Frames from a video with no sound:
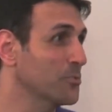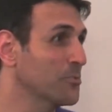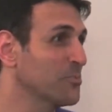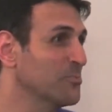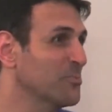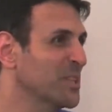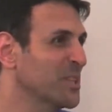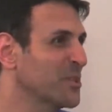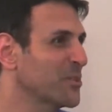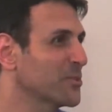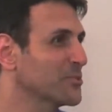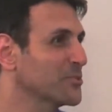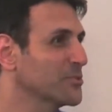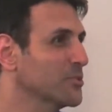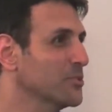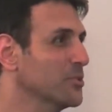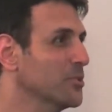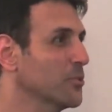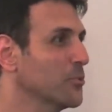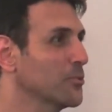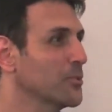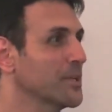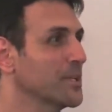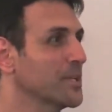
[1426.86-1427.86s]
Because
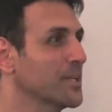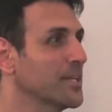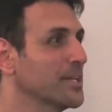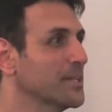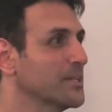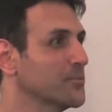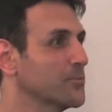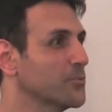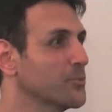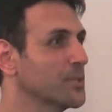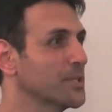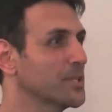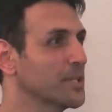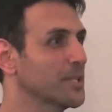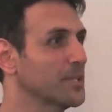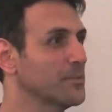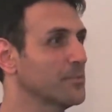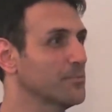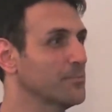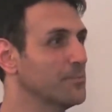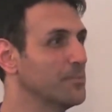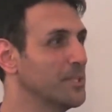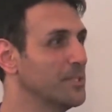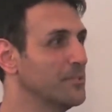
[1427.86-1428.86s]
we
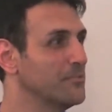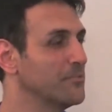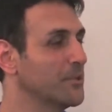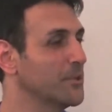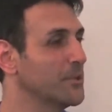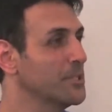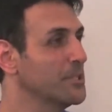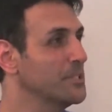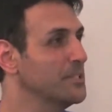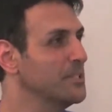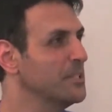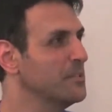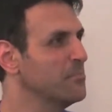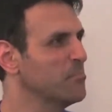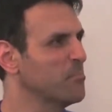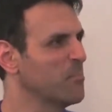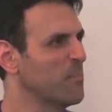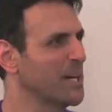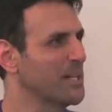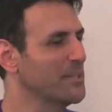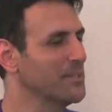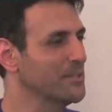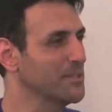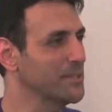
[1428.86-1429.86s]
can be very
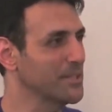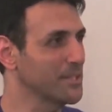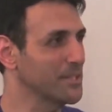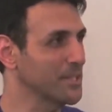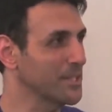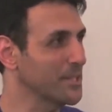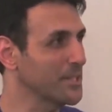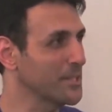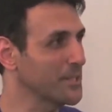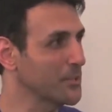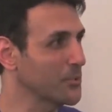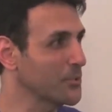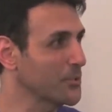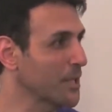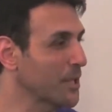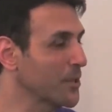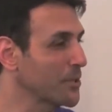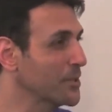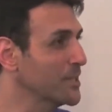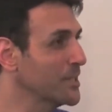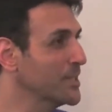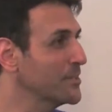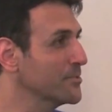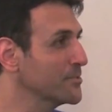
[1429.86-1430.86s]
demanding on
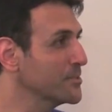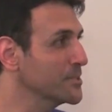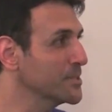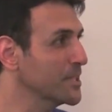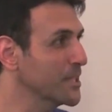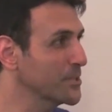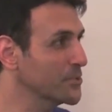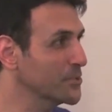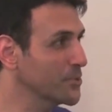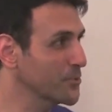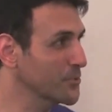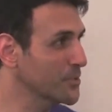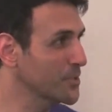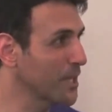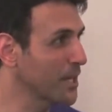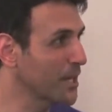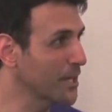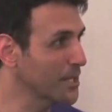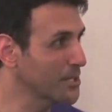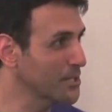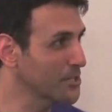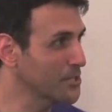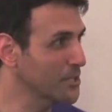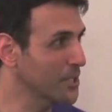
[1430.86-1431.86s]
our left side of the
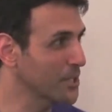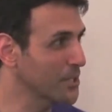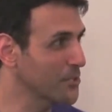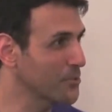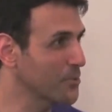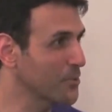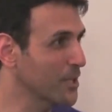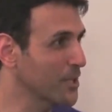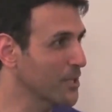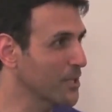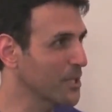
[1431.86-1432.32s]
heart chakra,